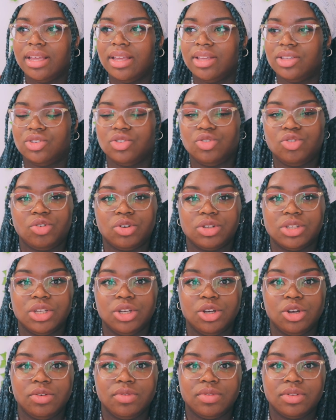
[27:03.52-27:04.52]
is
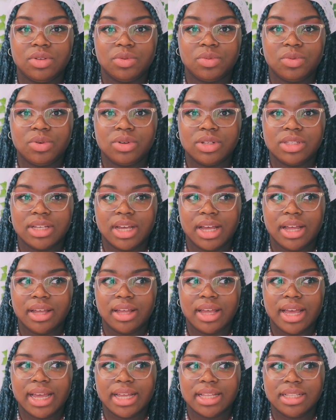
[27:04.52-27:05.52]
crossing over the
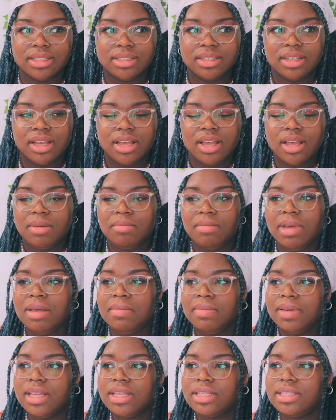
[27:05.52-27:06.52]
water and
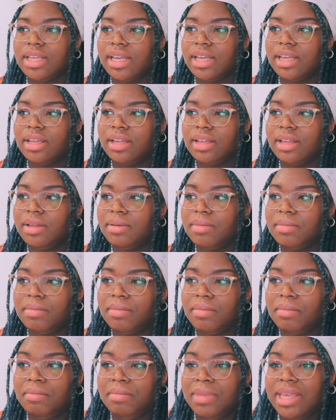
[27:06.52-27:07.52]
maybe it's like
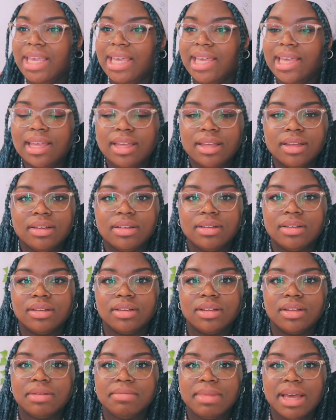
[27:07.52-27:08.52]
me
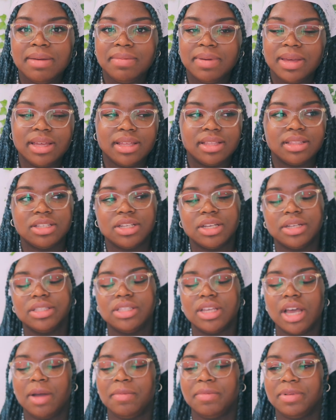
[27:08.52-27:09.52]
maybe to
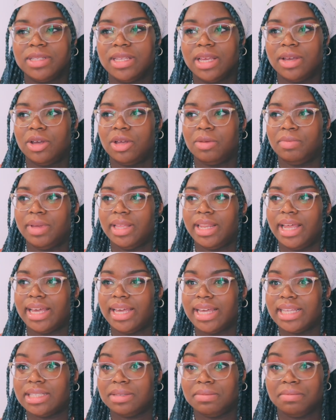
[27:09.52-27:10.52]
interpret it, it could be like
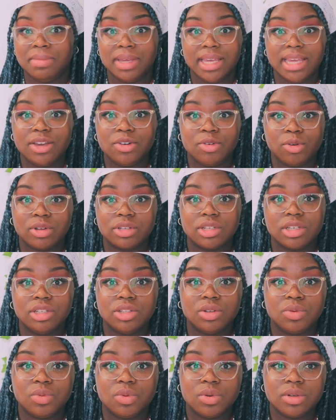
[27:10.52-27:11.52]
it's me crossing
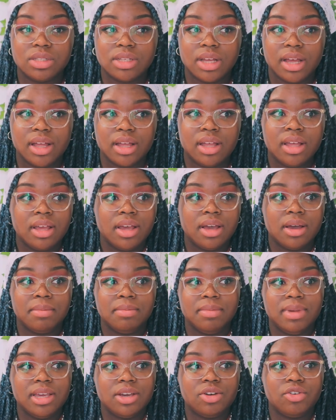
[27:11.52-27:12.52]
the water
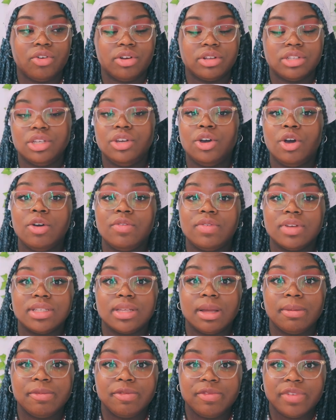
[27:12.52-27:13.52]
me crossing over
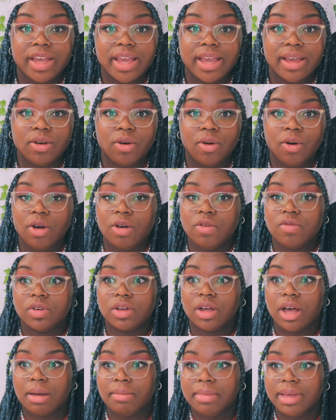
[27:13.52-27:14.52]
something or
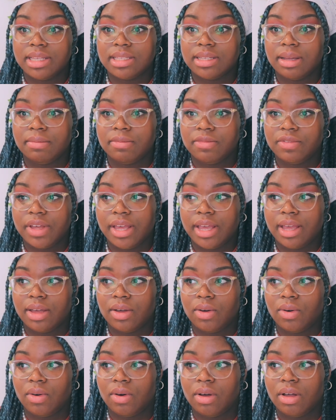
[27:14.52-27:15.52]
overcoming something
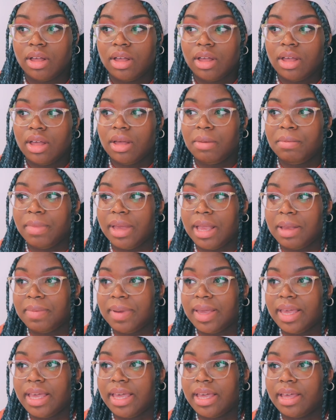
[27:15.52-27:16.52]
or
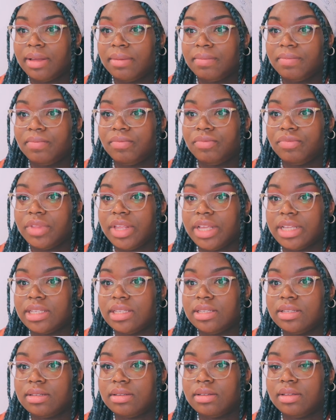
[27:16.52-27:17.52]
maybe
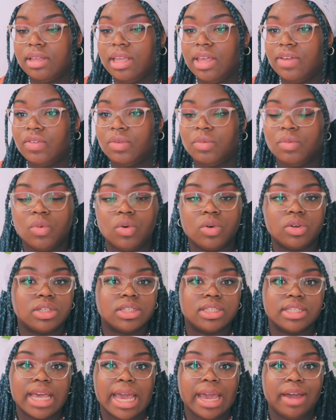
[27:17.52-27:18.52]
it's even more
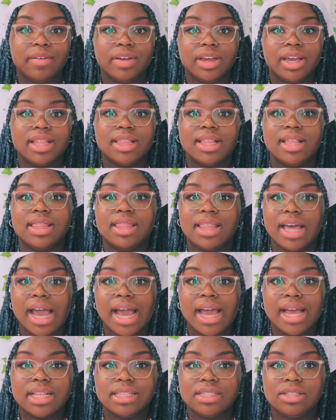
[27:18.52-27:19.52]
scarier than
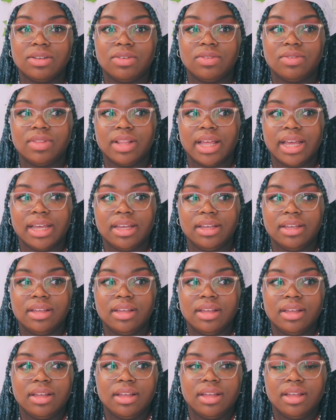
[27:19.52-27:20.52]
that of like
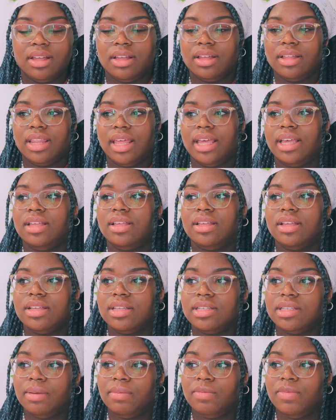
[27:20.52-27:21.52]
like
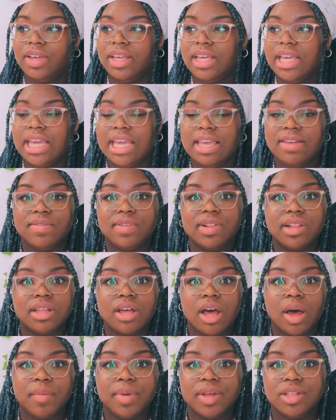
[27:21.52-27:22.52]
something evil
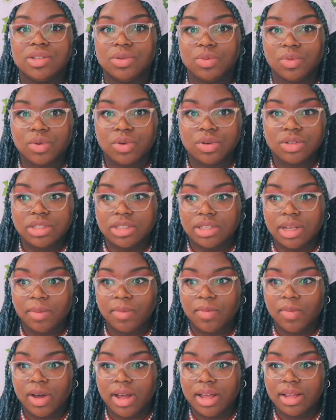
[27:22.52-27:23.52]
coming towards
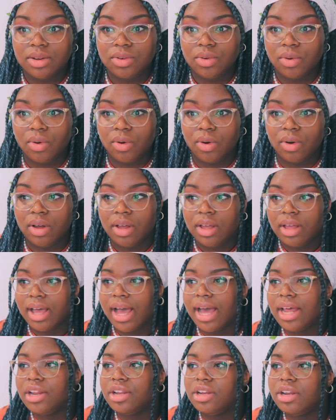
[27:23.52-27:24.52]
someone or
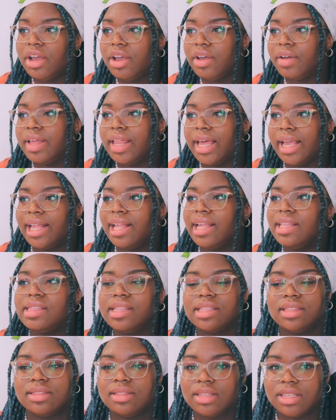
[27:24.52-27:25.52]
i don't know like
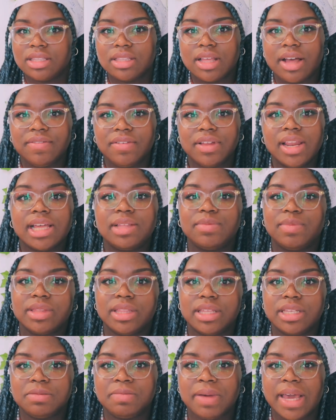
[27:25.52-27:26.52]
this, I feel like with
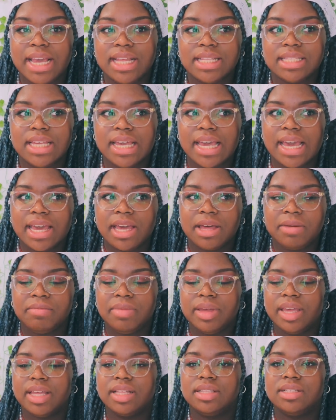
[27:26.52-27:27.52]
this painting, it can
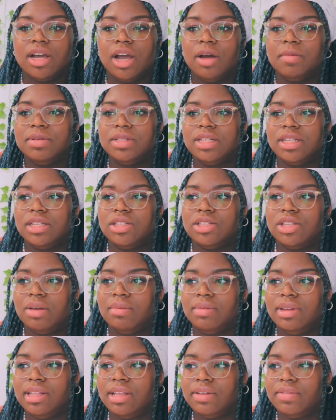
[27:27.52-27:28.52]
be interpreted in so
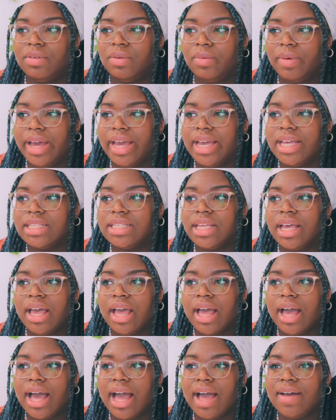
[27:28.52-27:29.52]
many different ways.
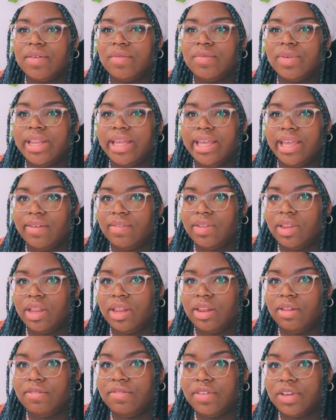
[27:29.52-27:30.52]
I haven't really given it
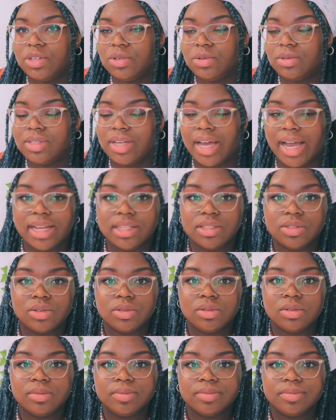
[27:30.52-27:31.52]
an official
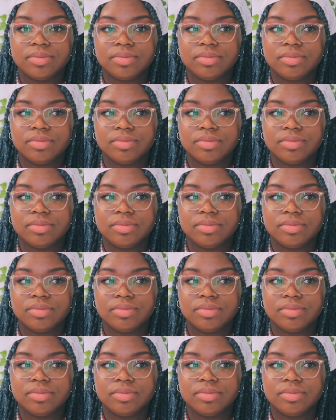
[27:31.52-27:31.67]
title,